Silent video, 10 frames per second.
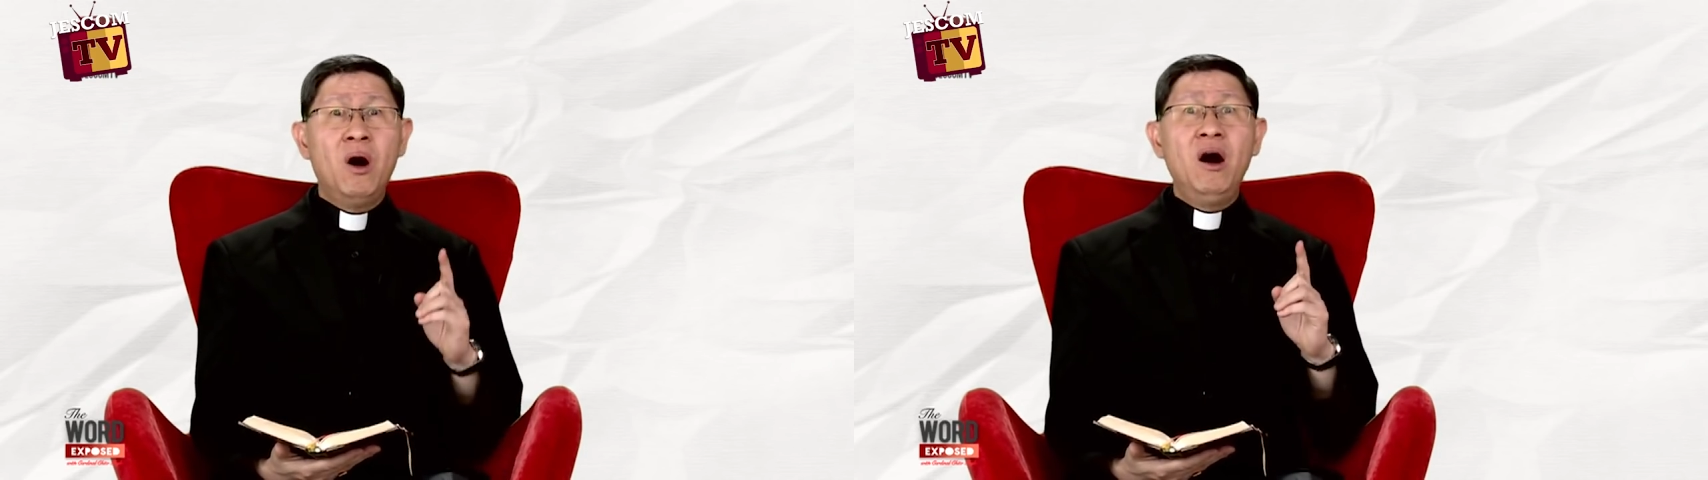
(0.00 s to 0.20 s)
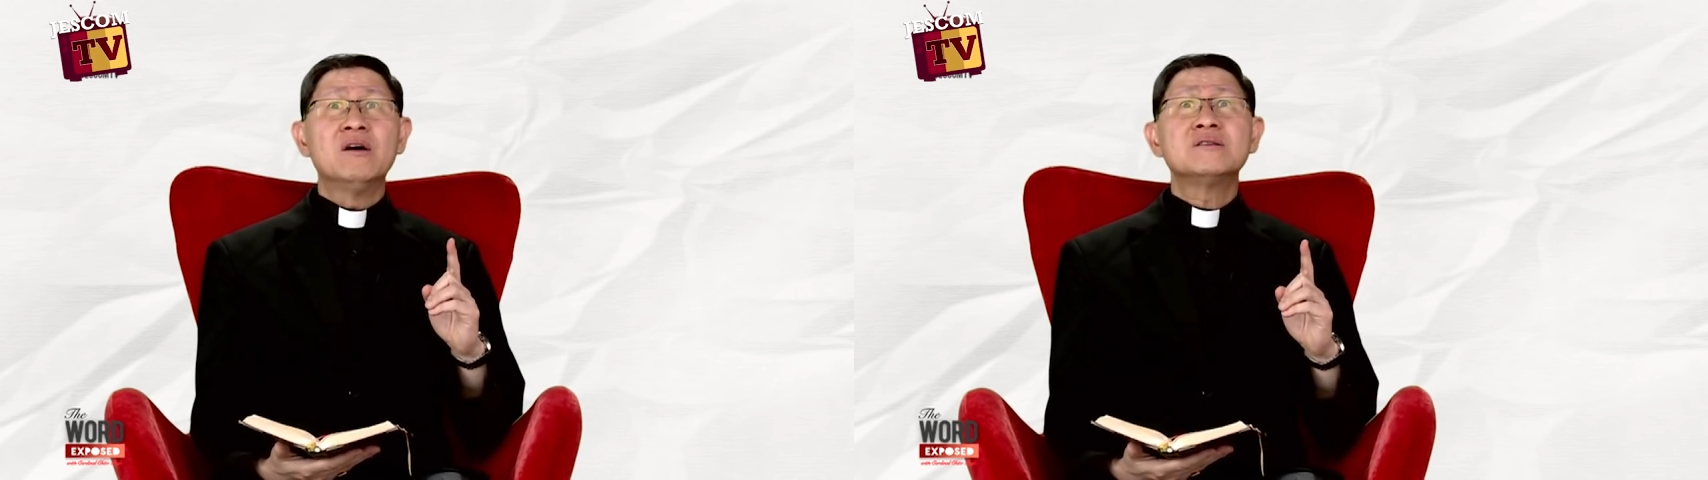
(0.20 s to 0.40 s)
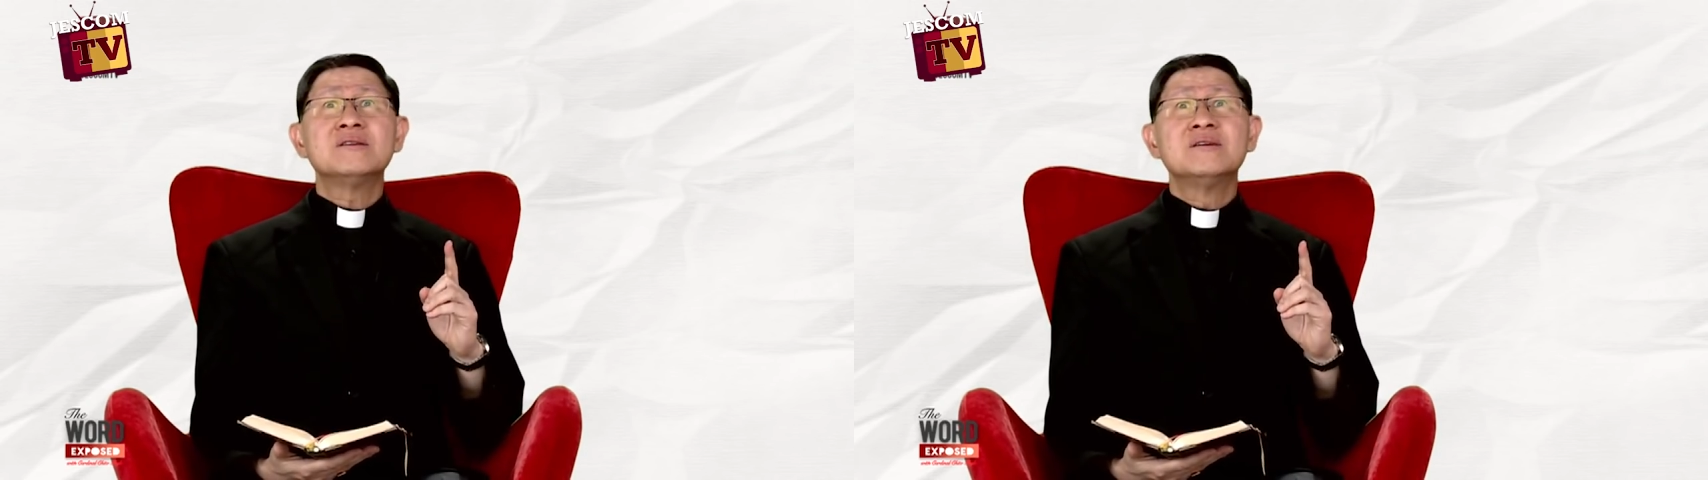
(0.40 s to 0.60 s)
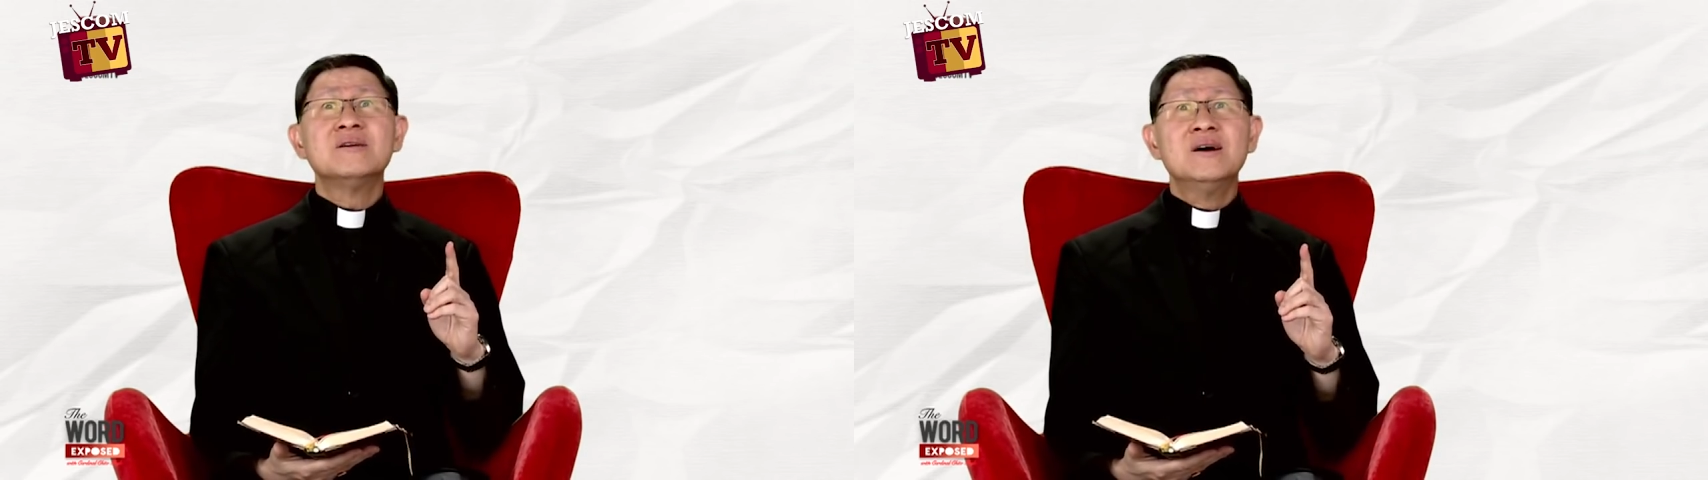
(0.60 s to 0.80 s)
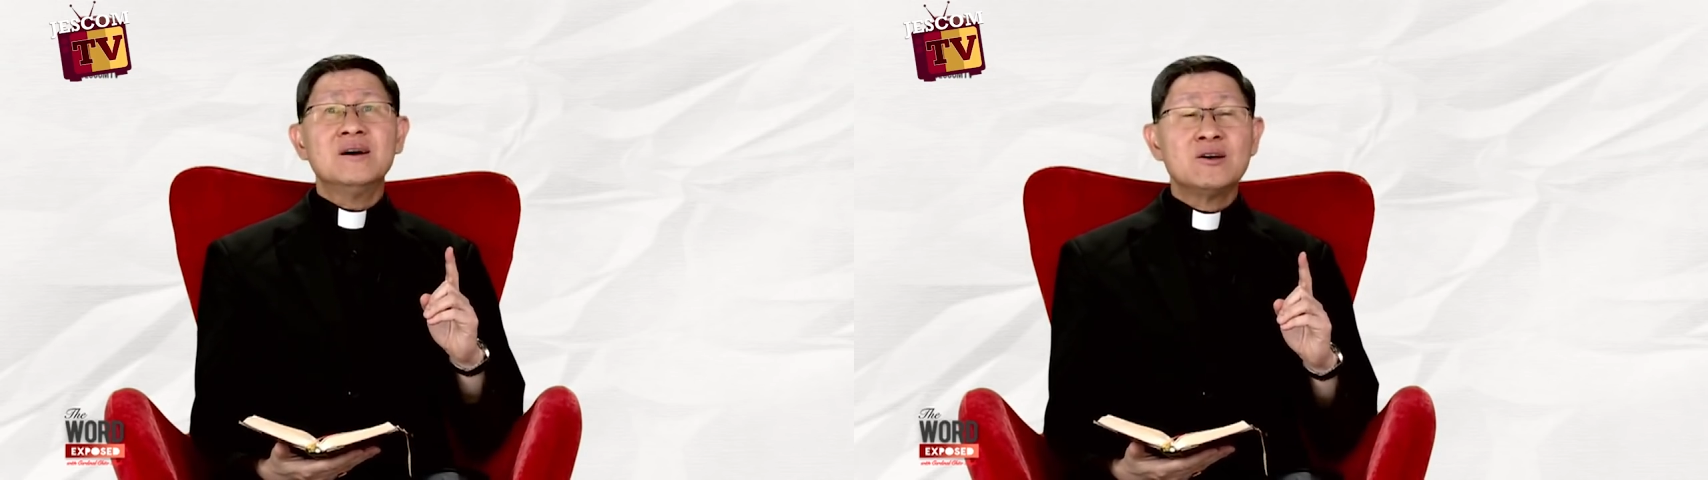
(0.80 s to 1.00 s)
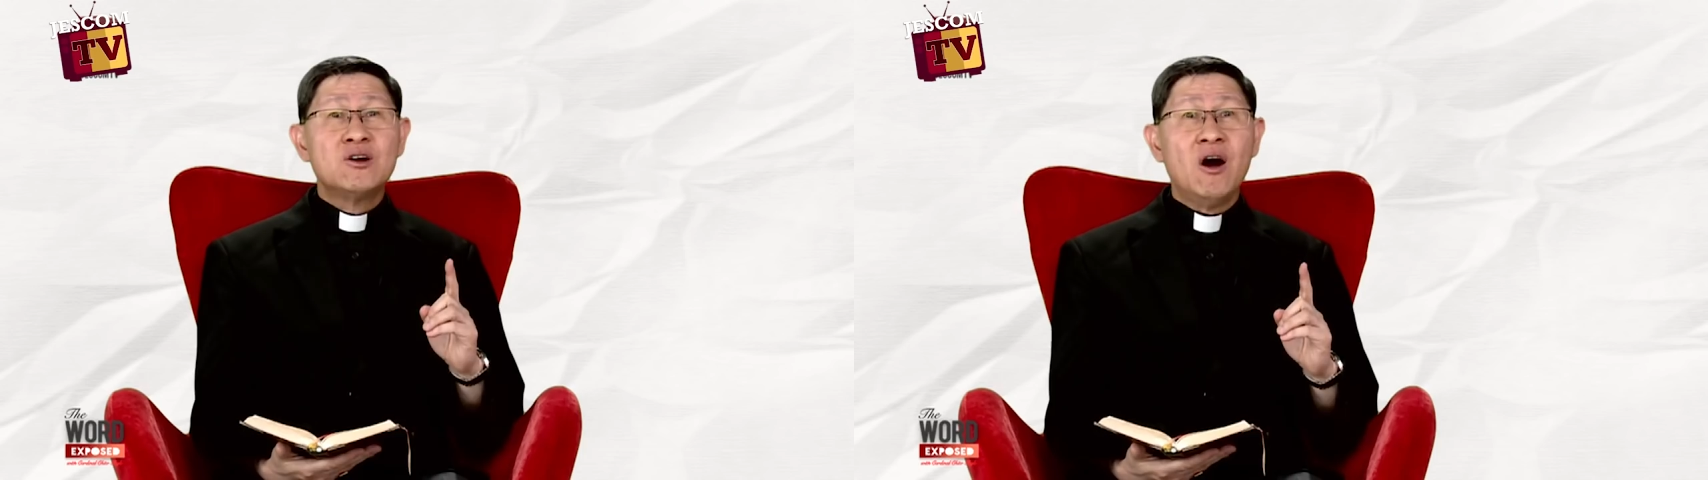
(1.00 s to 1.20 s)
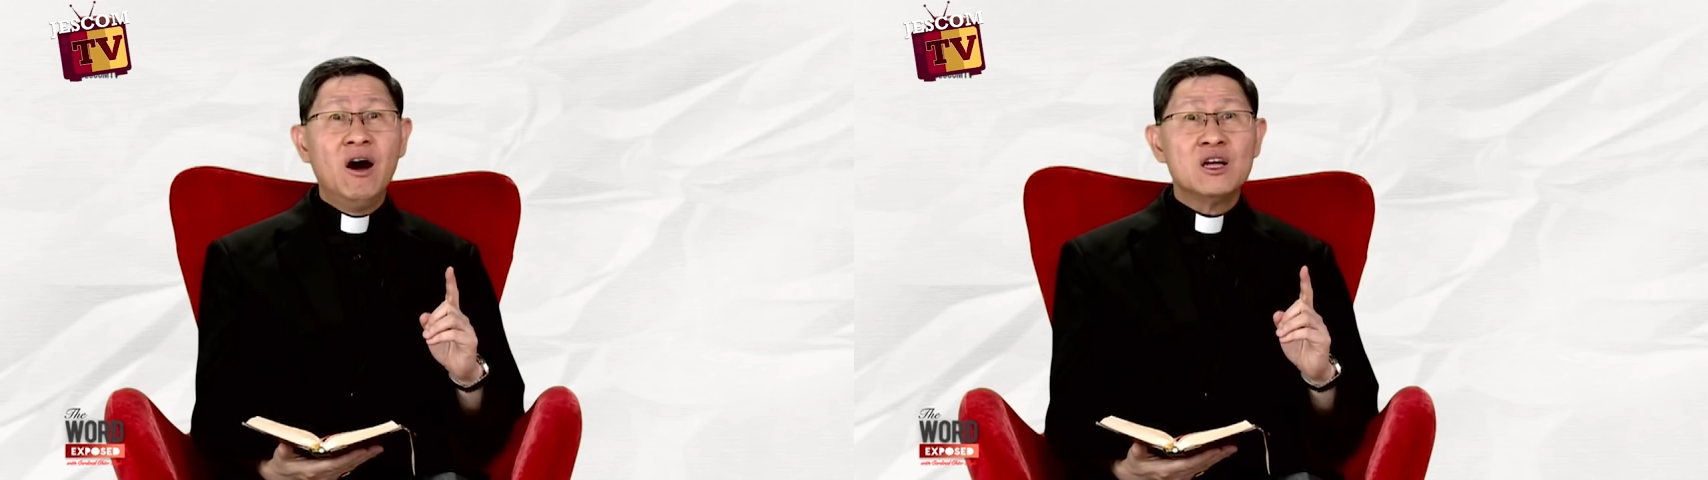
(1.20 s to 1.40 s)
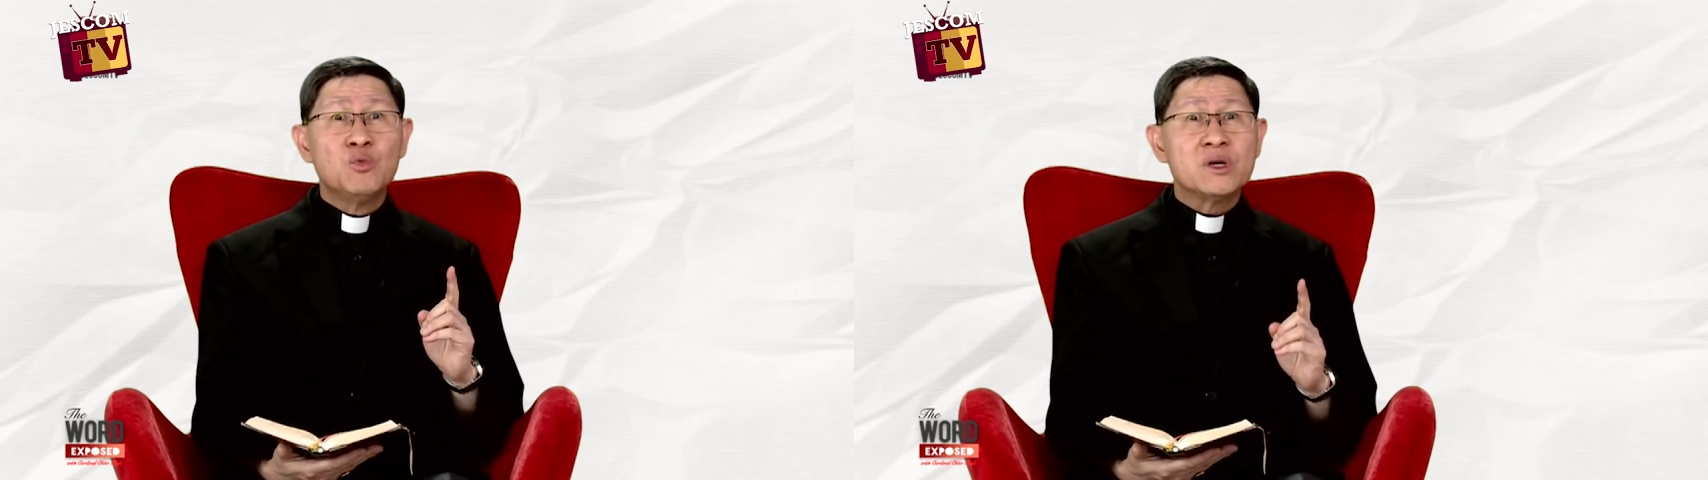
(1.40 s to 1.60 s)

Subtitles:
But God